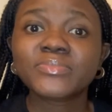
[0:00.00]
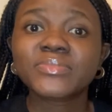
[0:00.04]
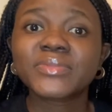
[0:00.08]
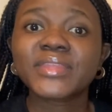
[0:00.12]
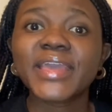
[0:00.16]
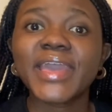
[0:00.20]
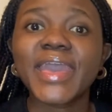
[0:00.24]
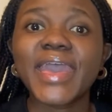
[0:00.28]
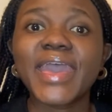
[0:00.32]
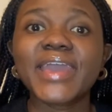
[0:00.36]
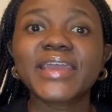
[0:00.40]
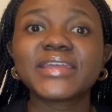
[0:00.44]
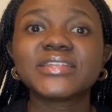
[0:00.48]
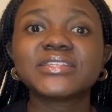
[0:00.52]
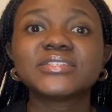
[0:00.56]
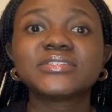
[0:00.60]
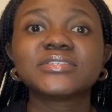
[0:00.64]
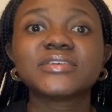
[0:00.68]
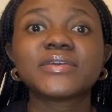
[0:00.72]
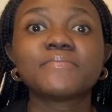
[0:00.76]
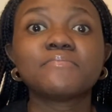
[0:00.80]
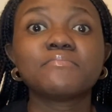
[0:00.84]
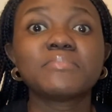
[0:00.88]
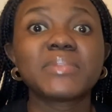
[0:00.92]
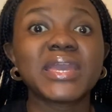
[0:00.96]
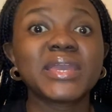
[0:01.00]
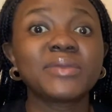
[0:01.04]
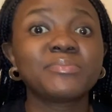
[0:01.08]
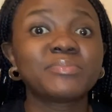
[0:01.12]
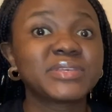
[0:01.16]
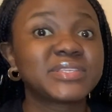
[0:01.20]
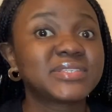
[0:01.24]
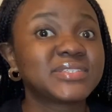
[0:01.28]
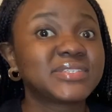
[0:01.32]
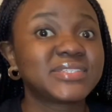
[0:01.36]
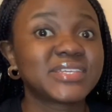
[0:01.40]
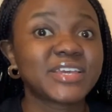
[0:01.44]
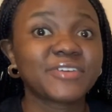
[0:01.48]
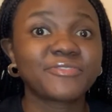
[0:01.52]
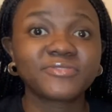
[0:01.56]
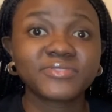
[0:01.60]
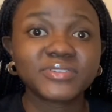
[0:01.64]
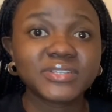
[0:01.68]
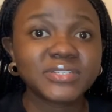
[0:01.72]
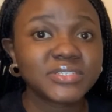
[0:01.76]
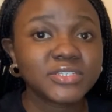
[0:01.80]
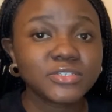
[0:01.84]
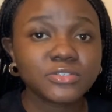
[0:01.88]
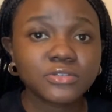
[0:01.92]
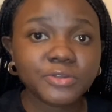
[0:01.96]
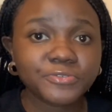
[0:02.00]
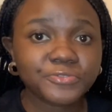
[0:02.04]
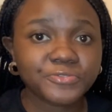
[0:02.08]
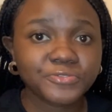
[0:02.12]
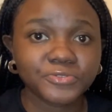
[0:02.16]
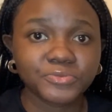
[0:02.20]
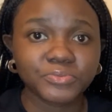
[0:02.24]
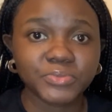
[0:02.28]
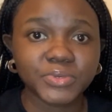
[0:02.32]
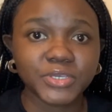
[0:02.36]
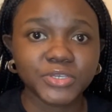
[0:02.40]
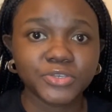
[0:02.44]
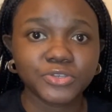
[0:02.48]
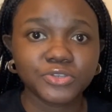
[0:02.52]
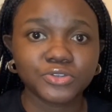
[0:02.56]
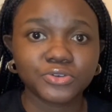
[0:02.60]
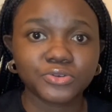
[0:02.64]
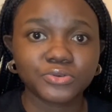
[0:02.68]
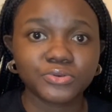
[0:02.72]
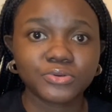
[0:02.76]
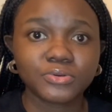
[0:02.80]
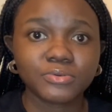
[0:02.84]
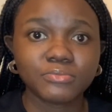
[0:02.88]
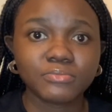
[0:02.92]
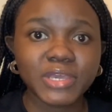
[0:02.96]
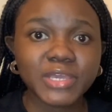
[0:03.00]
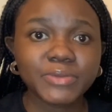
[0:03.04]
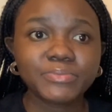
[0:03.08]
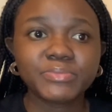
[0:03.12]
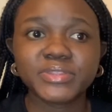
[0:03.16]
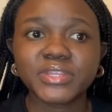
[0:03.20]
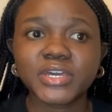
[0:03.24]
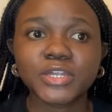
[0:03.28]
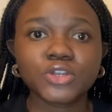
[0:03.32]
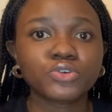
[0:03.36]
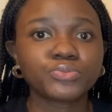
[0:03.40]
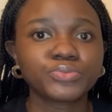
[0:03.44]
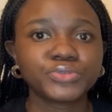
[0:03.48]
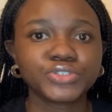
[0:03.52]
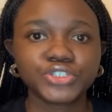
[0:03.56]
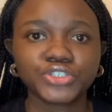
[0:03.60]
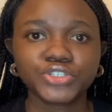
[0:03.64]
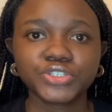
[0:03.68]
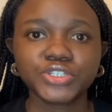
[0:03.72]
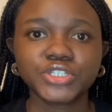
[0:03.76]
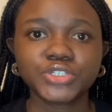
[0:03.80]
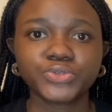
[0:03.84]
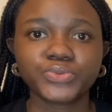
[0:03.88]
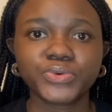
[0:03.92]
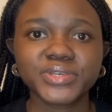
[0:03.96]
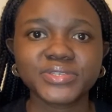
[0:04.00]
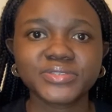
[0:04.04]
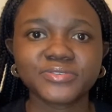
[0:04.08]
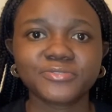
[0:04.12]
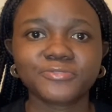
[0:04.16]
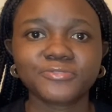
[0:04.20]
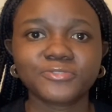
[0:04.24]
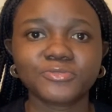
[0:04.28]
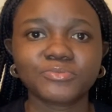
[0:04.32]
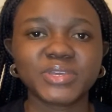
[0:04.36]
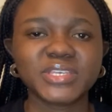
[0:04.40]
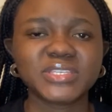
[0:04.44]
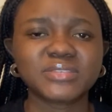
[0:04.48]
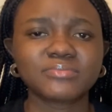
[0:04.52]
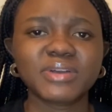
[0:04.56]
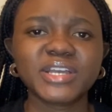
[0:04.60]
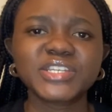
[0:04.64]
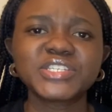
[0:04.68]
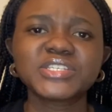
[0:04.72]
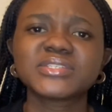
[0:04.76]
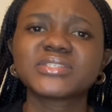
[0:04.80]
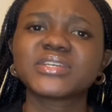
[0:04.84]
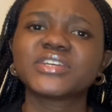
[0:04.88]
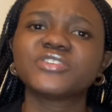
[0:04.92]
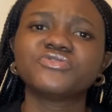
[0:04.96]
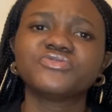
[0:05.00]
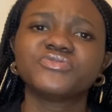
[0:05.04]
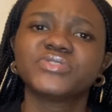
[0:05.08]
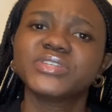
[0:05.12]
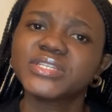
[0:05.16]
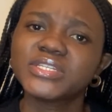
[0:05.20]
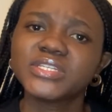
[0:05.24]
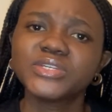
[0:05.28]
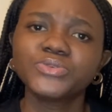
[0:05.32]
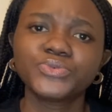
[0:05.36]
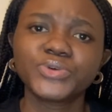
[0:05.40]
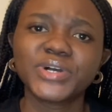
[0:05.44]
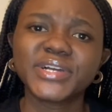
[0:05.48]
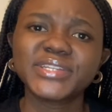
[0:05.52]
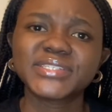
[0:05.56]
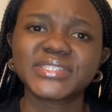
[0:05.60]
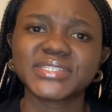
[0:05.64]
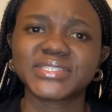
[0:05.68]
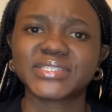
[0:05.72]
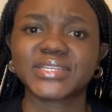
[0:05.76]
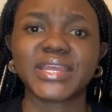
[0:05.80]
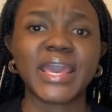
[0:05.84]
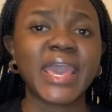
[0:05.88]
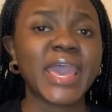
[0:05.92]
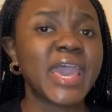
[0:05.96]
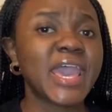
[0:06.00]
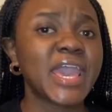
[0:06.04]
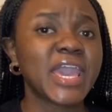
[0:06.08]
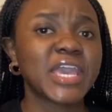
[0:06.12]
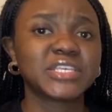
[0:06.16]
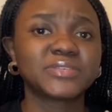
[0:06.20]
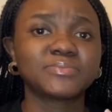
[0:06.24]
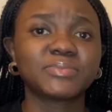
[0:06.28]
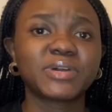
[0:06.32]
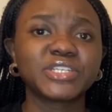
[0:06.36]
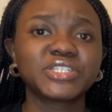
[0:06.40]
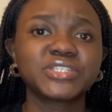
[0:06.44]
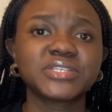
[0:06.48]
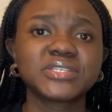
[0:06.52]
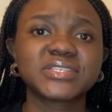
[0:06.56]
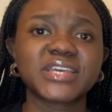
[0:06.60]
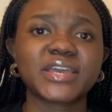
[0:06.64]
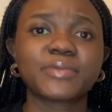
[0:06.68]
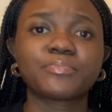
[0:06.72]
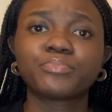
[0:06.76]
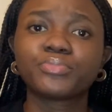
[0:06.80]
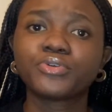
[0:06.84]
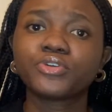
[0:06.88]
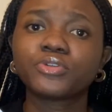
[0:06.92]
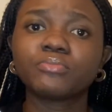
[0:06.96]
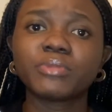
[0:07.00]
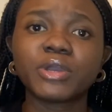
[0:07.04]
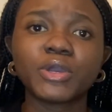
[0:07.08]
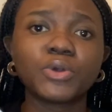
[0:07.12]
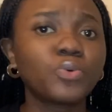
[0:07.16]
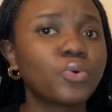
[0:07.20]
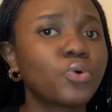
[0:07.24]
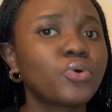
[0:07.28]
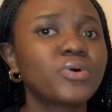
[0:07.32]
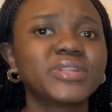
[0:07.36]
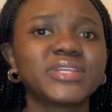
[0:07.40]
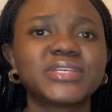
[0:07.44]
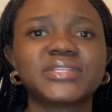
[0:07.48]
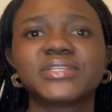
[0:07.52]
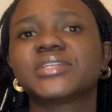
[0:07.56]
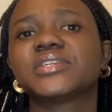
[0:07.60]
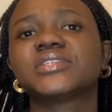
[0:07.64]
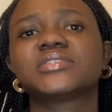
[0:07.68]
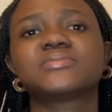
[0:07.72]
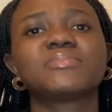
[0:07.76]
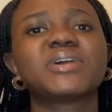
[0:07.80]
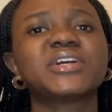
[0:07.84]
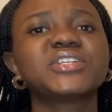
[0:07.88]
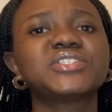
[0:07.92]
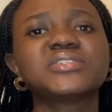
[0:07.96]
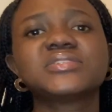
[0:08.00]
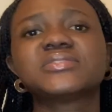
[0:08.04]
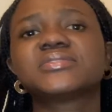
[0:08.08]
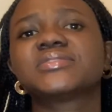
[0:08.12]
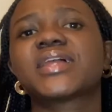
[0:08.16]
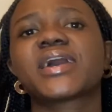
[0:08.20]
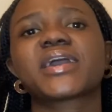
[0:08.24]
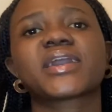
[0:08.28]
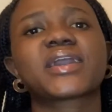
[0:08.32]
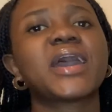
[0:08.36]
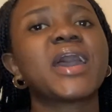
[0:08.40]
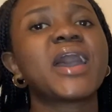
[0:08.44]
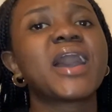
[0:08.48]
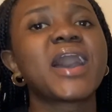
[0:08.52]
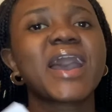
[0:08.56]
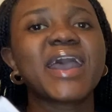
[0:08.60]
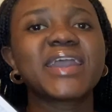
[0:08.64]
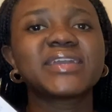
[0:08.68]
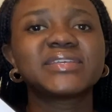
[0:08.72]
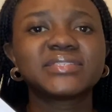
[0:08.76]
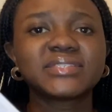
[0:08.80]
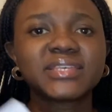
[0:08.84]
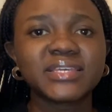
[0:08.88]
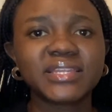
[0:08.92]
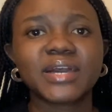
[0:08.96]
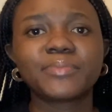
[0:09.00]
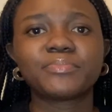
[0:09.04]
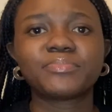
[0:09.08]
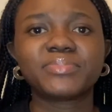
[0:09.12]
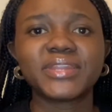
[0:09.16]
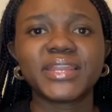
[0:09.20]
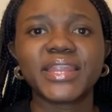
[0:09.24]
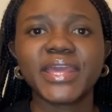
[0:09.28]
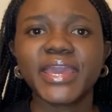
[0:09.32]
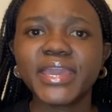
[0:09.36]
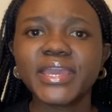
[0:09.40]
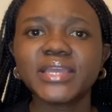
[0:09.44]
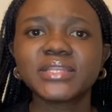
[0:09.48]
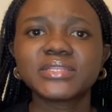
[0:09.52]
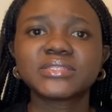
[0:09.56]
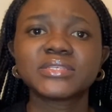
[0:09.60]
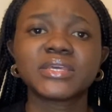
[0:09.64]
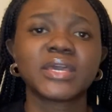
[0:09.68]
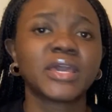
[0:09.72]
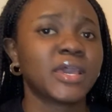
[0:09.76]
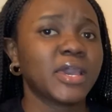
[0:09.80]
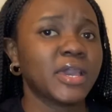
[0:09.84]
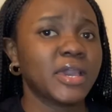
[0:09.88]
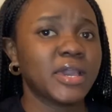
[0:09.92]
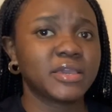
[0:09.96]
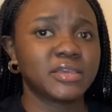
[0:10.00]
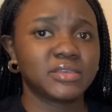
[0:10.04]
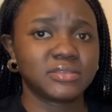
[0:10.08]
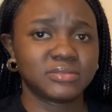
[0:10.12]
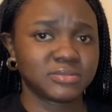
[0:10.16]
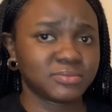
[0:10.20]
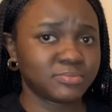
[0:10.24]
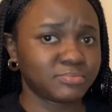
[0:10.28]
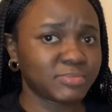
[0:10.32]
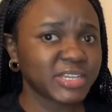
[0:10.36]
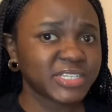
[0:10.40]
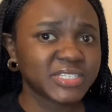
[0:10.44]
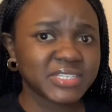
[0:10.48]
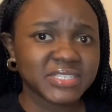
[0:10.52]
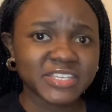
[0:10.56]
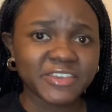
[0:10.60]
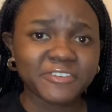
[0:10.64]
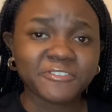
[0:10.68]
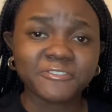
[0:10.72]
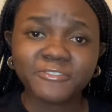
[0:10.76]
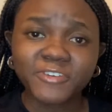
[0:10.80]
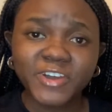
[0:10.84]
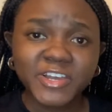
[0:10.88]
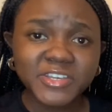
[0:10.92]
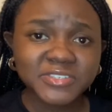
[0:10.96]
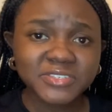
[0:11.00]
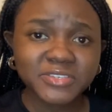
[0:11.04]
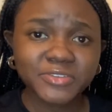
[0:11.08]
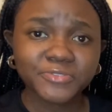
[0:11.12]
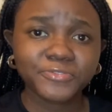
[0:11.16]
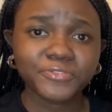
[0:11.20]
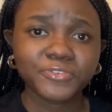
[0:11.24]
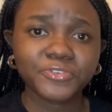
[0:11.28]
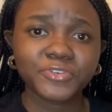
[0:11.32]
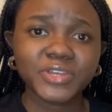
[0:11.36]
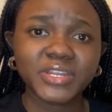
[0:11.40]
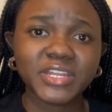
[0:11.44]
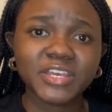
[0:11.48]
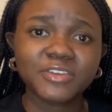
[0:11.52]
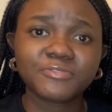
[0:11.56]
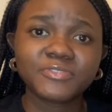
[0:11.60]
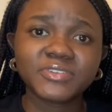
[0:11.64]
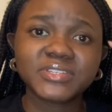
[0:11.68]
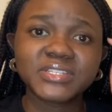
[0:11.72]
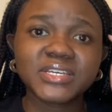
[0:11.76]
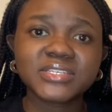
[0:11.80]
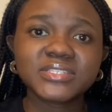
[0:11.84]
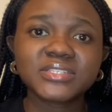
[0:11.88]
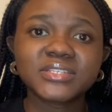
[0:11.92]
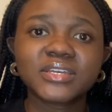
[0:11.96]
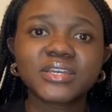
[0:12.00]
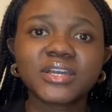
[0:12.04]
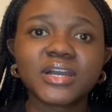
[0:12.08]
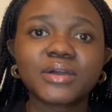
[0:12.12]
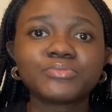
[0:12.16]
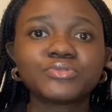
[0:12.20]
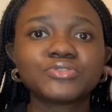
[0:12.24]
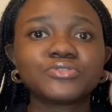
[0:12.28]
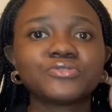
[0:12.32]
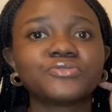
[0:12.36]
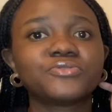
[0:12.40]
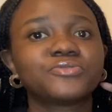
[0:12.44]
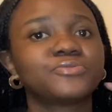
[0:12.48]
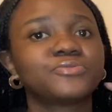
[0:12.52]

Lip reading: and maybe it's definitely not for me, you know. Maybe that opportunity wasn't for me. As much as I really wanted it, as much as I put my all in it, as much as like I stayed up late, as much as I fasted for it, if it doesn't come to